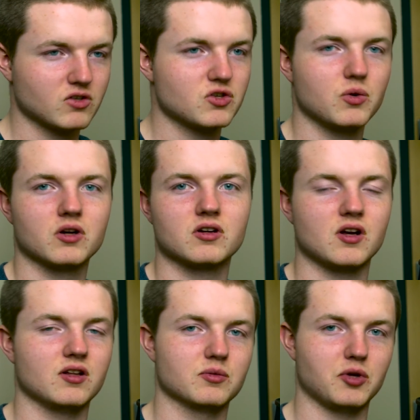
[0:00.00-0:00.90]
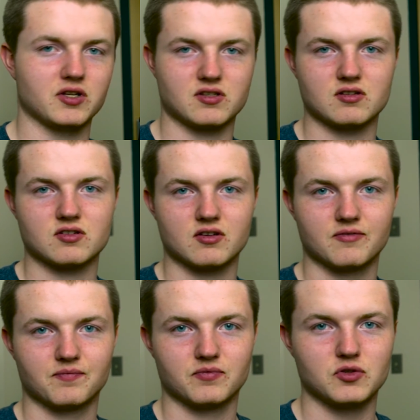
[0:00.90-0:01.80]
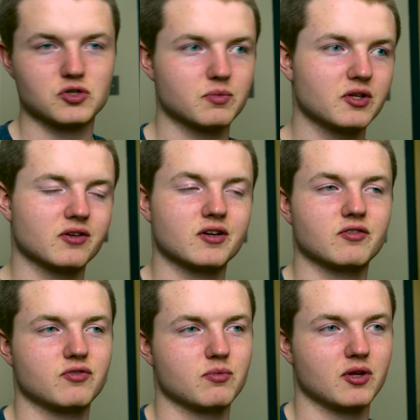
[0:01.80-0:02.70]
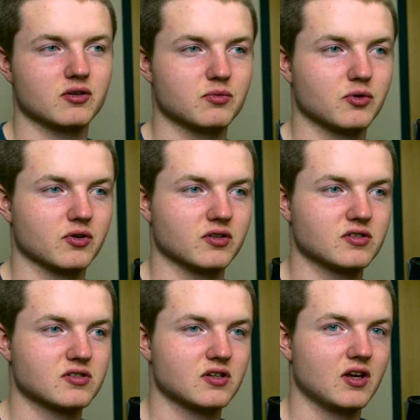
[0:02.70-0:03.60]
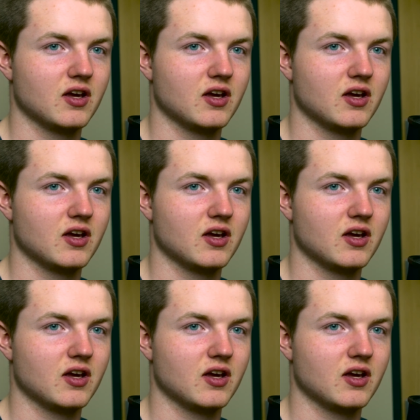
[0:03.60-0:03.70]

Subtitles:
$200 processor, you should be looking for motherboards